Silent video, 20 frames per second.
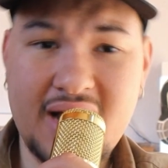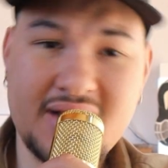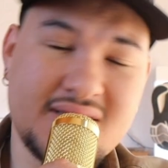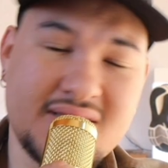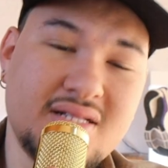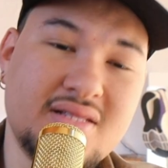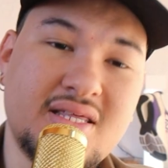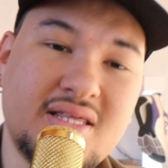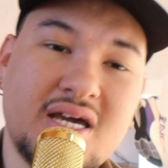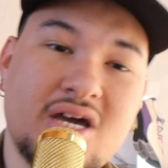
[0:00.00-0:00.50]
I
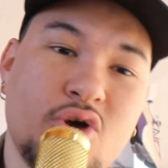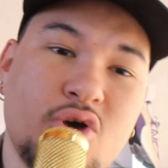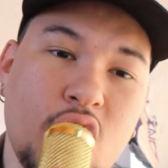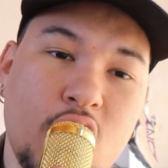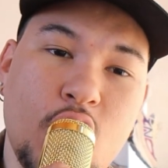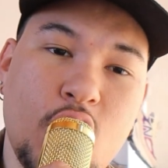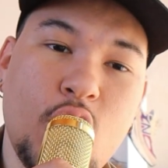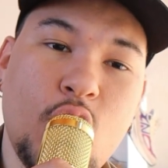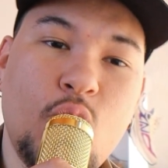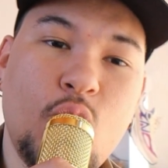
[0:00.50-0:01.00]
still think,
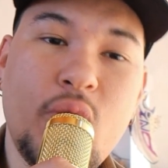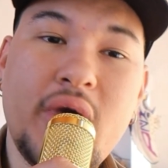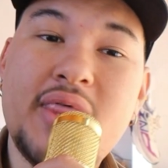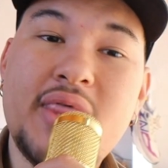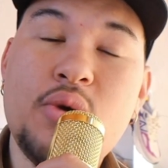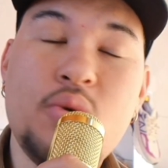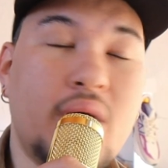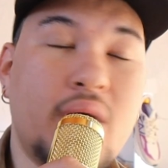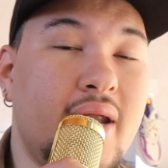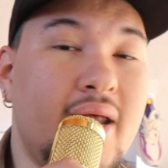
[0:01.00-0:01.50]
whether
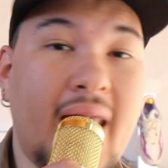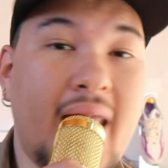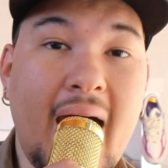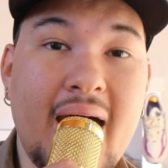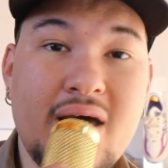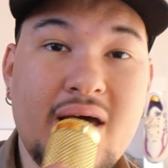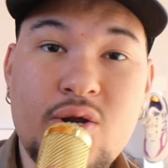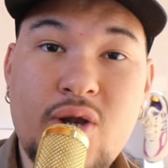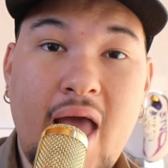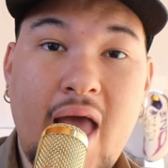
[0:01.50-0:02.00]
you want to
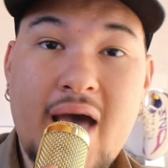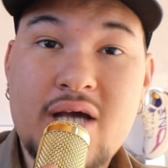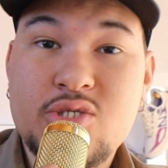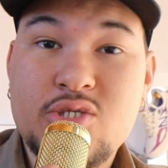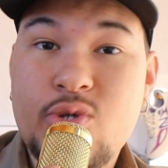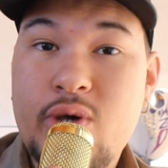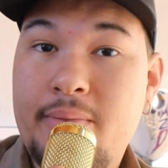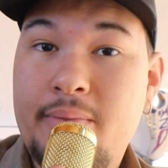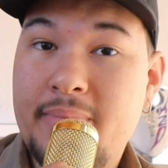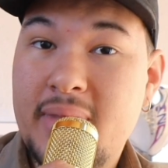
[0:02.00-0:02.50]
like
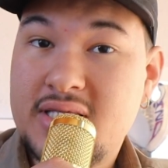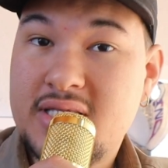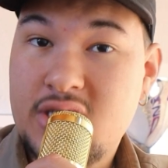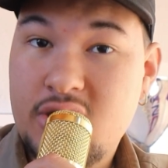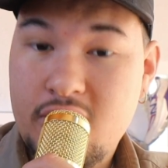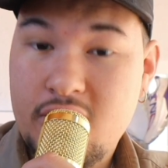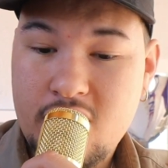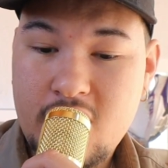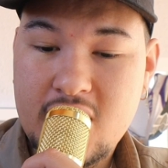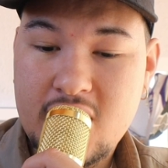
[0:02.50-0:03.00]
to admit
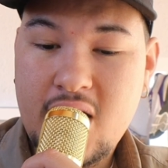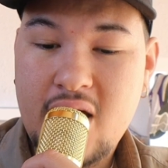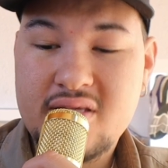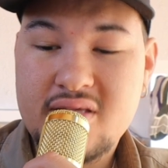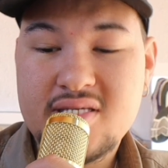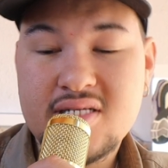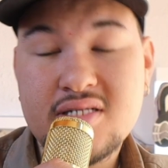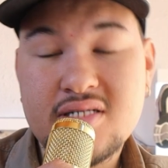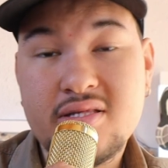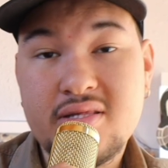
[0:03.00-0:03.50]
it or not, I
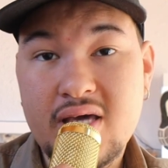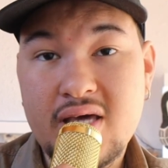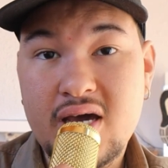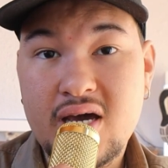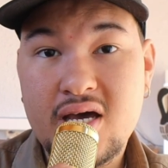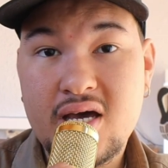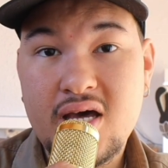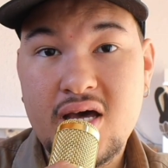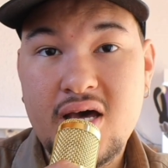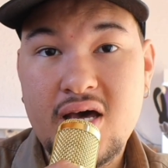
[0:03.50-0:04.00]
still
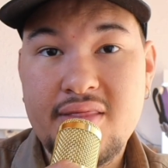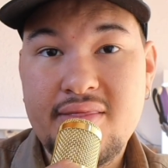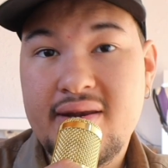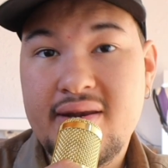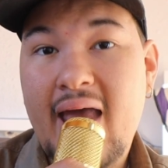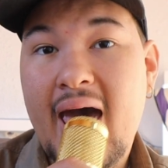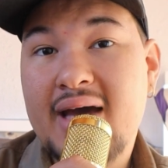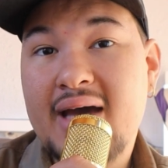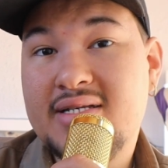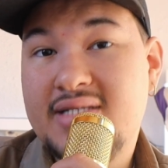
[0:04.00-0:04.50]
think the
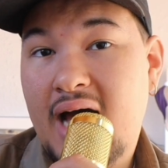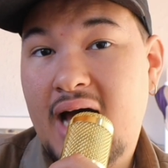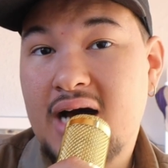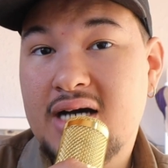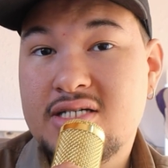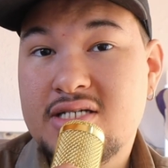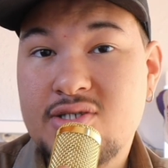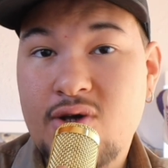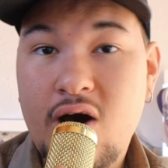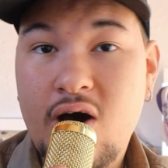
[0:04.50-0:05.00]
Nike
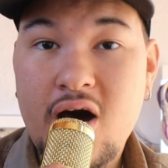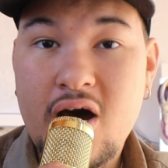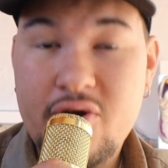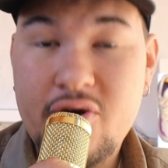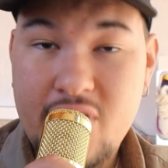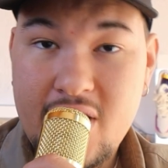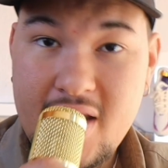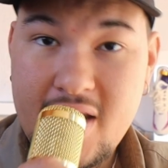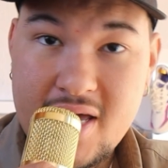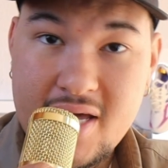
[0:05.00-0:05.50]
Dunks are
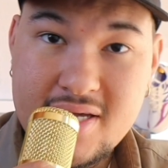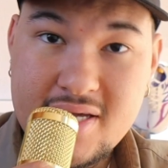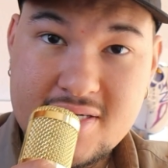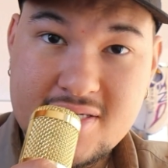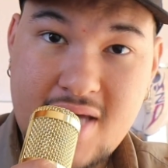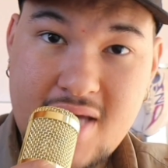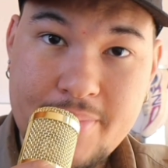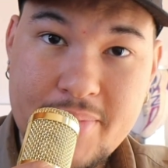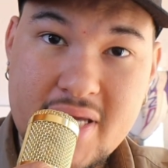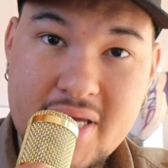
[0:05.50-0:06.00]
really a
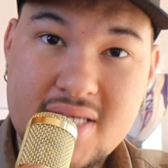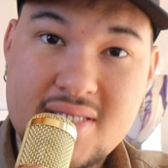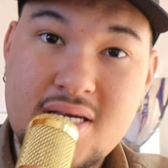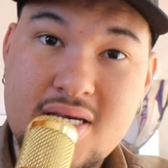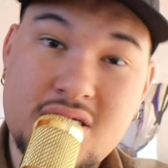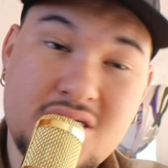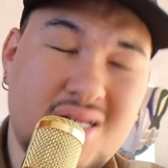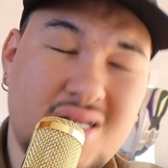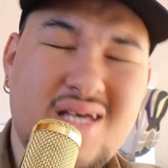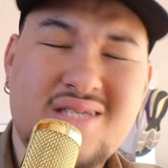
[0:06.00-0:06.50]
summer
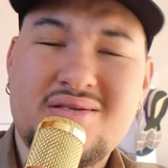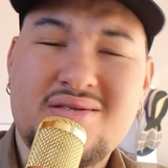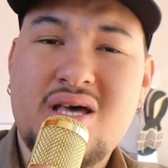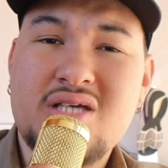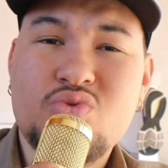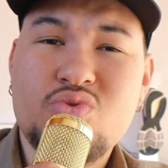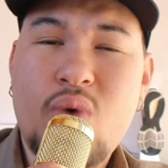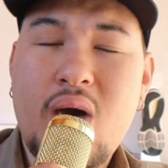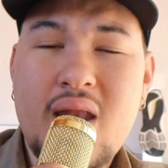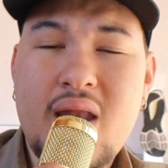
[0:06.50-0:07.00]
essential,
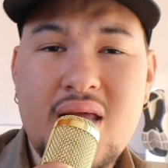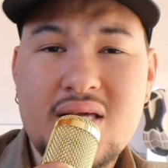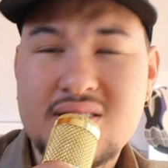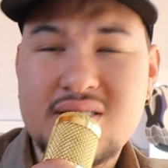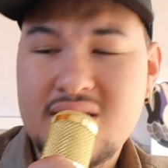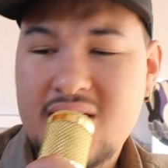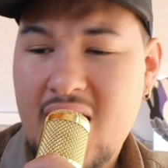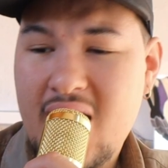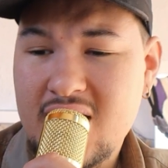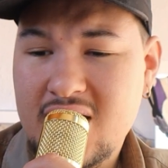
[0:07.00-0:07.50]
as well as
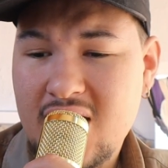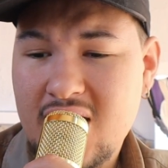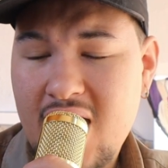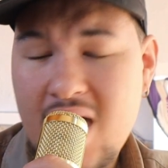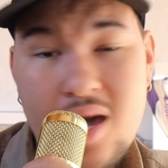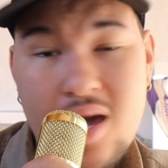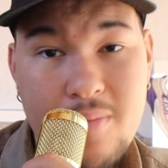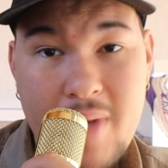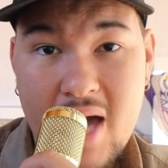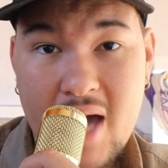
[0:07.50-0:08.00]
the Nike
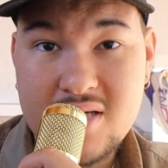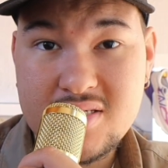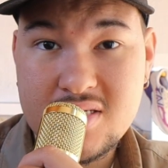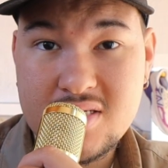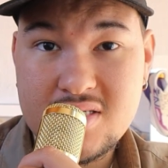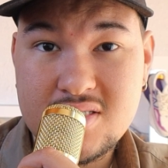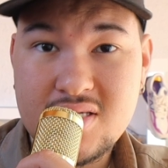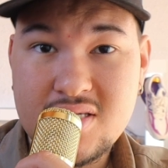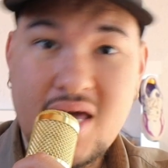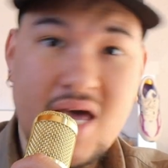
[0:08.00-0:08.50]
Air
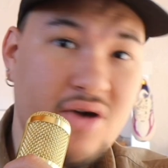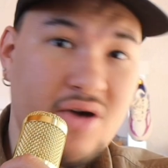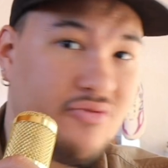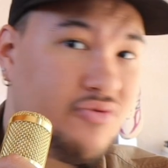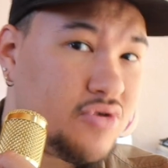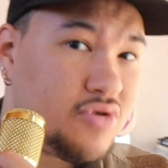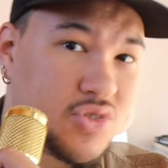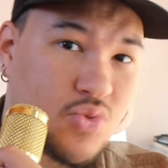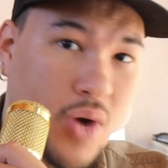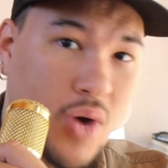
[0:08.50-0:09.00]
Maxes, Air
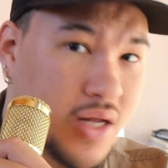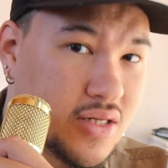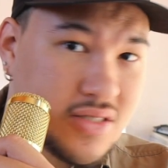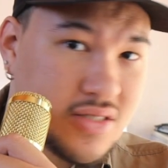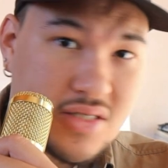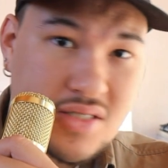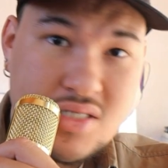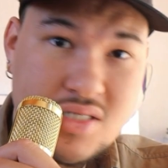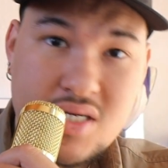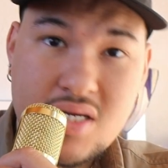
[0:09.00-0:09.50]
Force
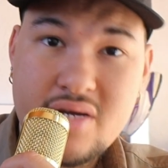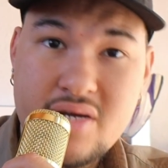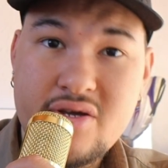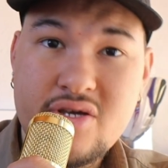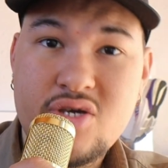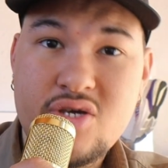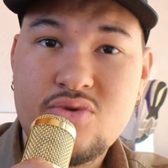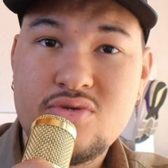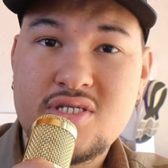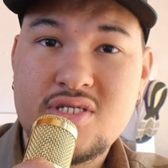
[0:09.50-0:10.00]
Ones are still a
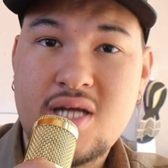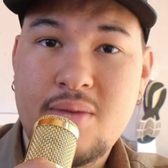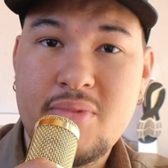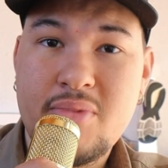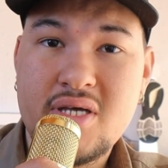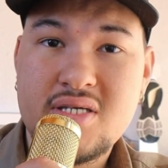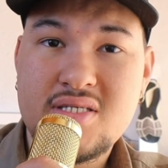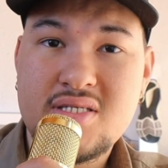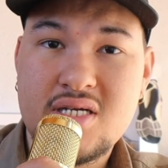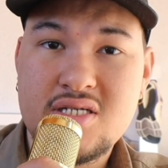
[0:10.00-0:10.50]
huge
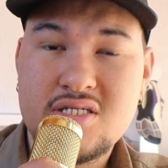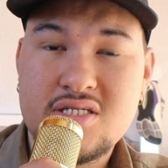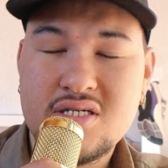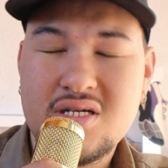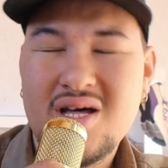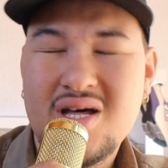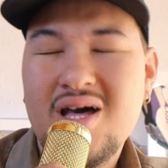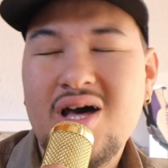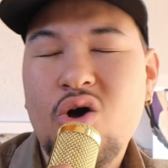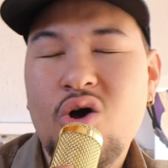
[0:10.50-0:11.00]
summer
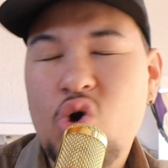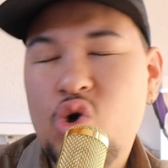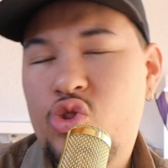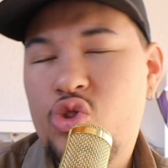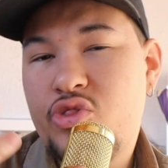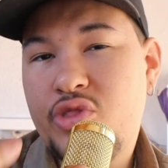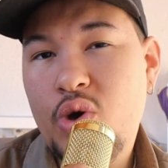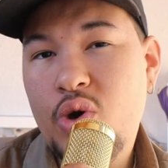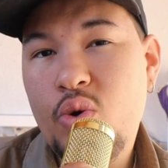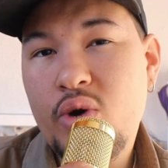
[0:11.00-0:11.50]
essential,
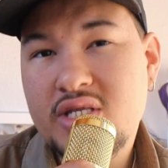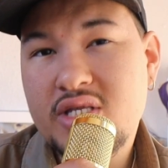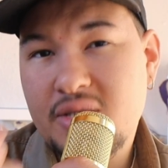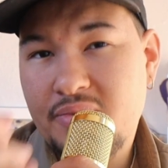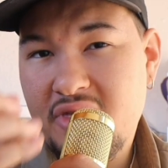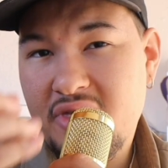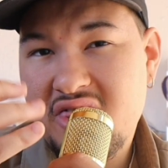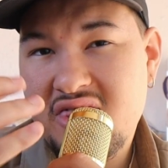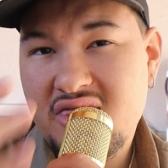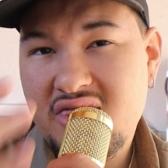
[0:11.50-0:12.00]
although
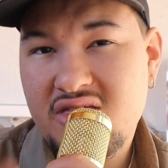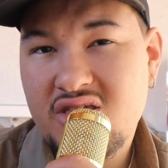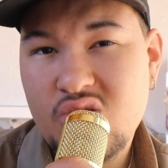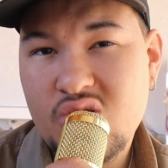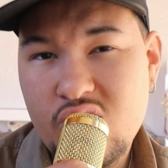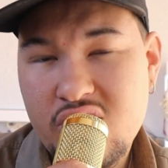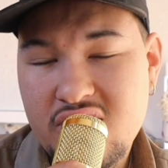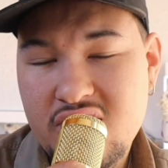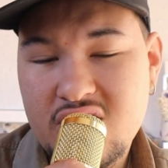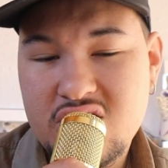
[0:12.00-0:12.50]

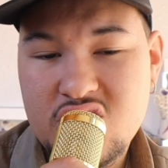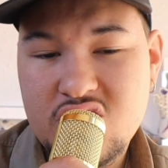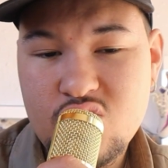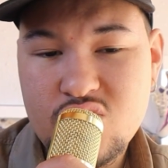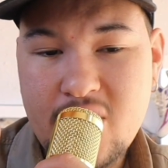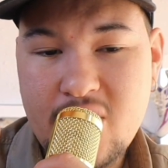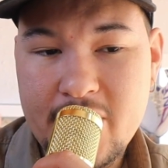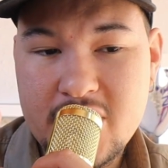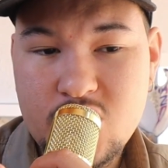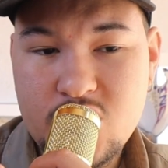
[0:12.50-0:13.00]
the
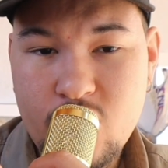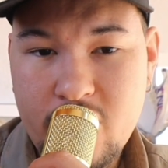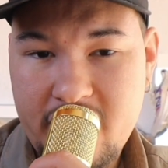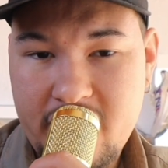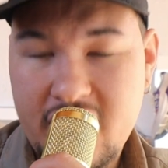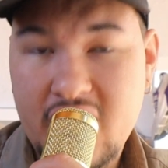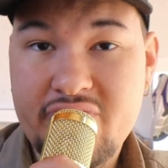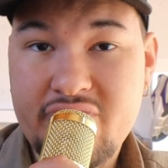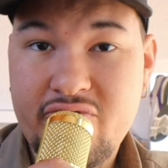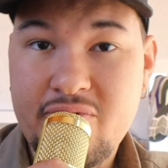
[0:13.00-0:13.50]
shoes are a bit too
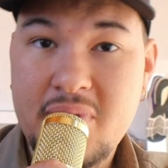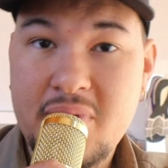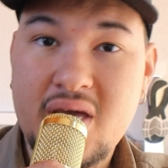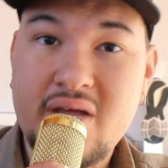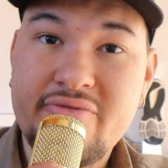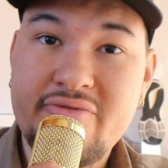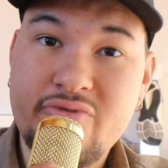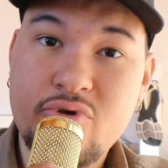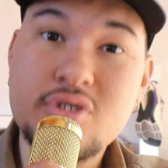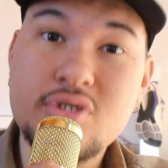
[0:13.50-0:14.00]
thick for
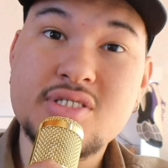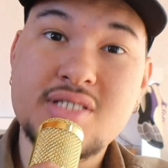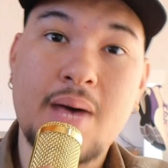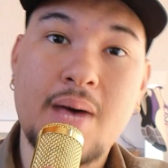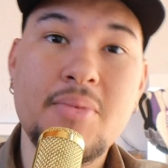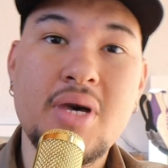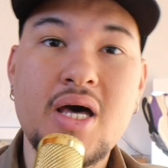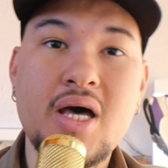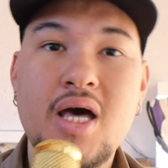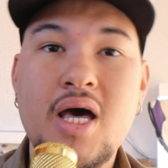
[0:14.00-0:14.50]
me for
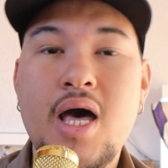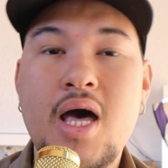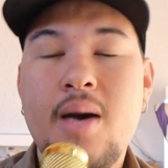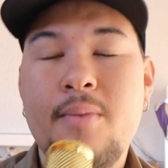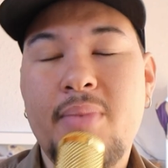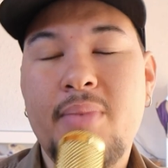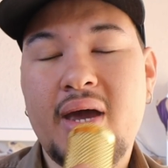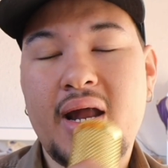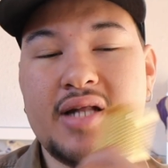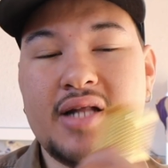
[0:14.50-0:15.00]
summer,
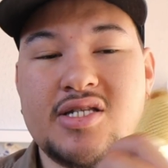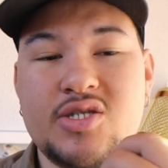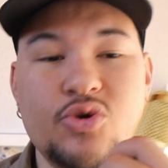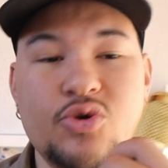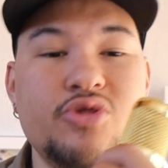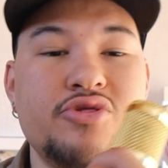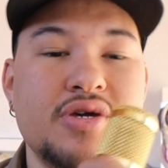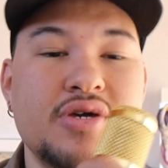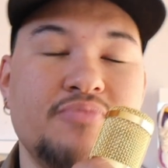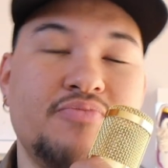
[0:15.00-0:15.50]
but I
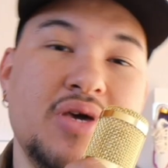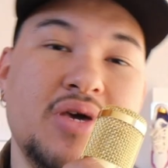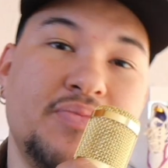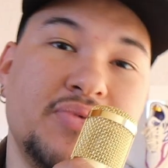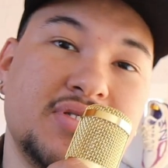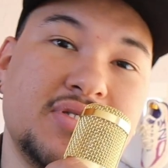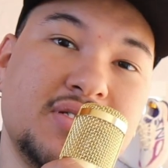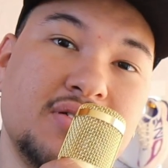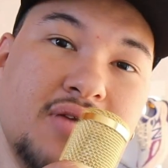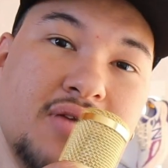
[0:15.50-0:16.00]
do think
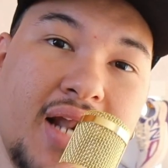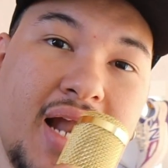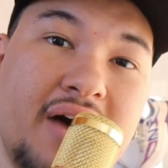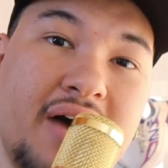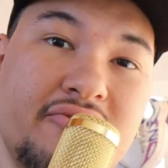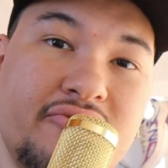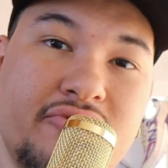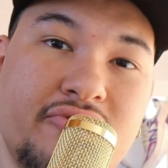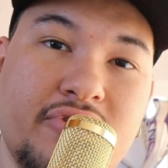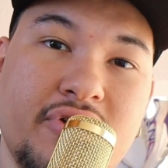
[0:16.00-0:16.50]
people still
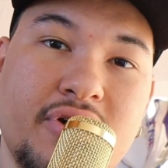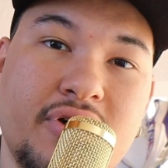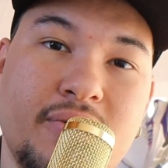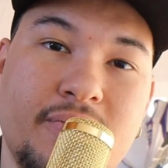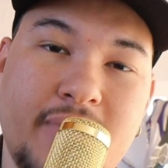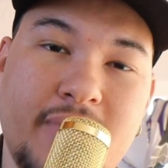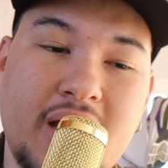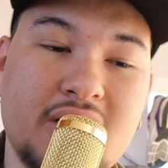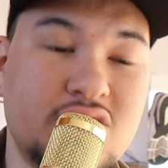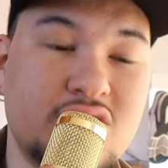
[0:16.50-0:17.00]
love
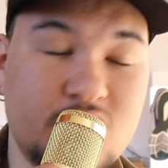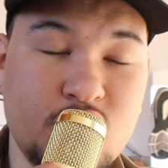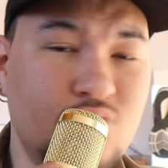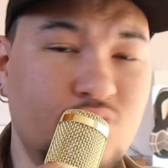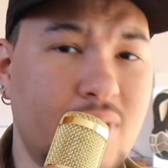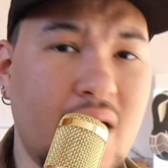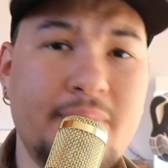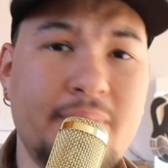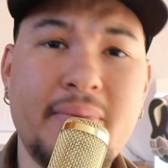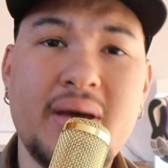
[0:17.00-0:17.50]
that shoe, man.